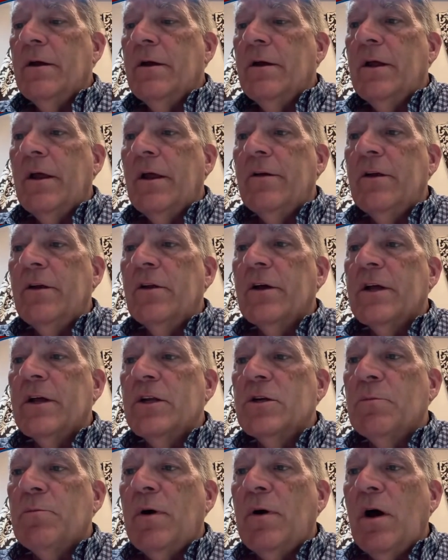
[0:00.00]
you look at
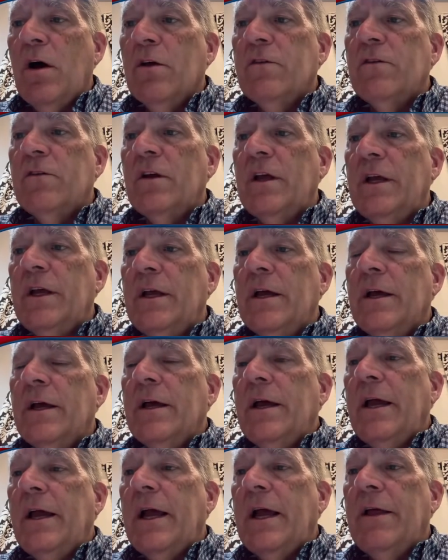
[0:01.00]
your policy,
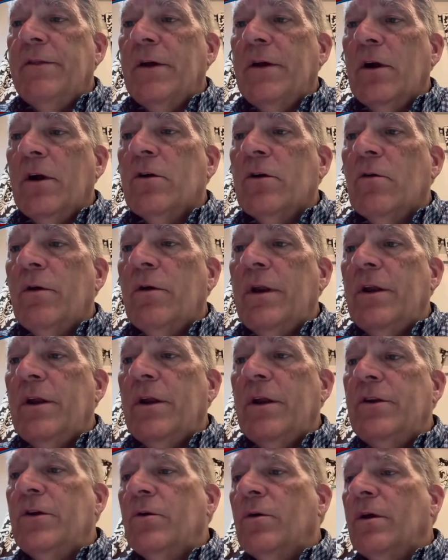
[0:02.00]
and they're going to
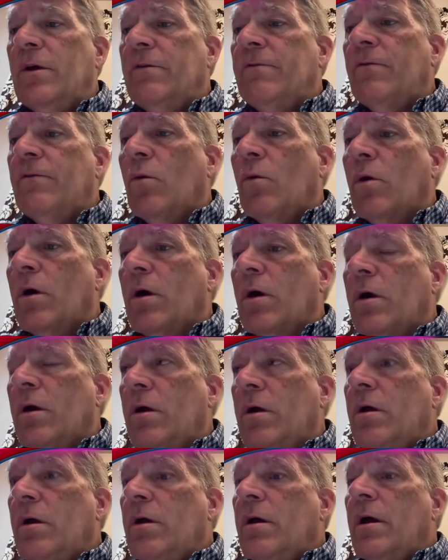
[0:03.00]
do it for
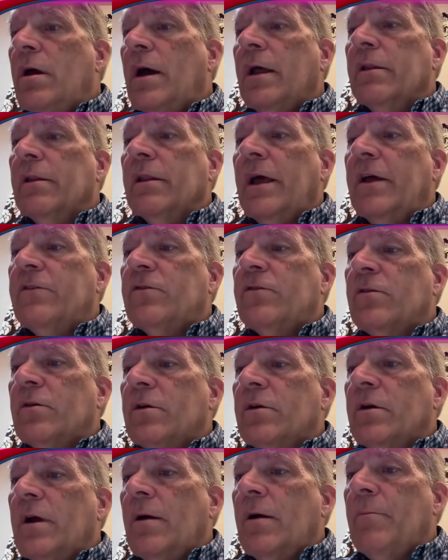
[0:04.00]
a lesser
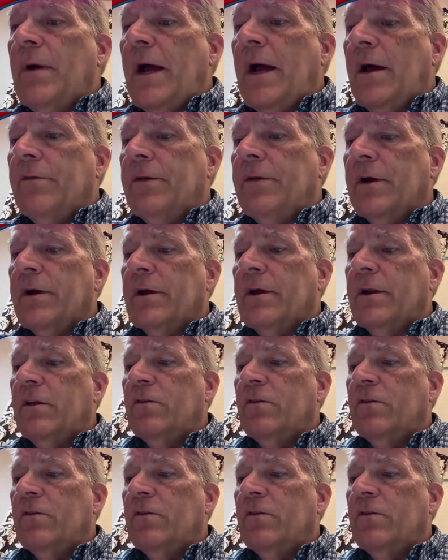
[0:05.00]
amount. They're gonna